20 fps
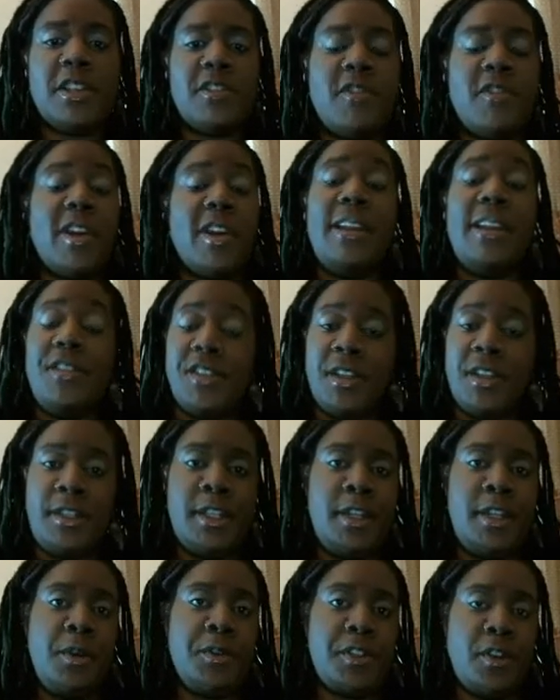it's very easy to
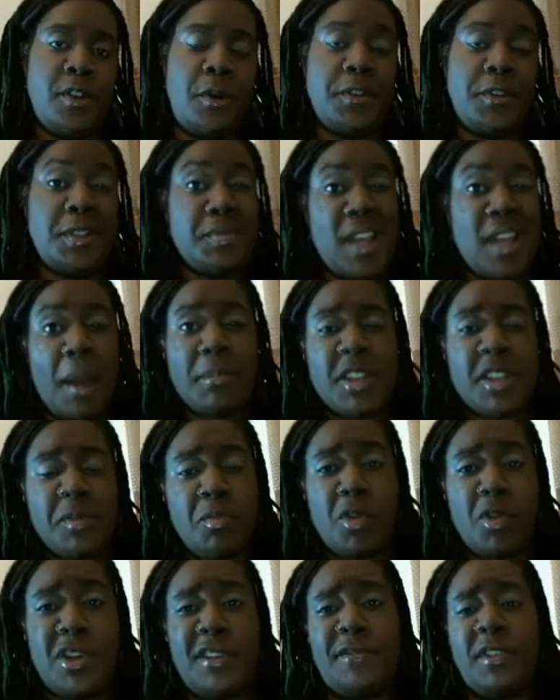do so, and sometimes it's
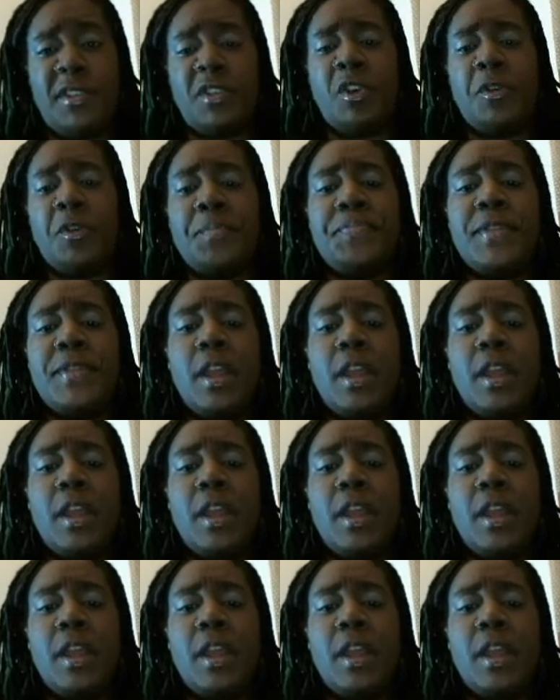more difficult.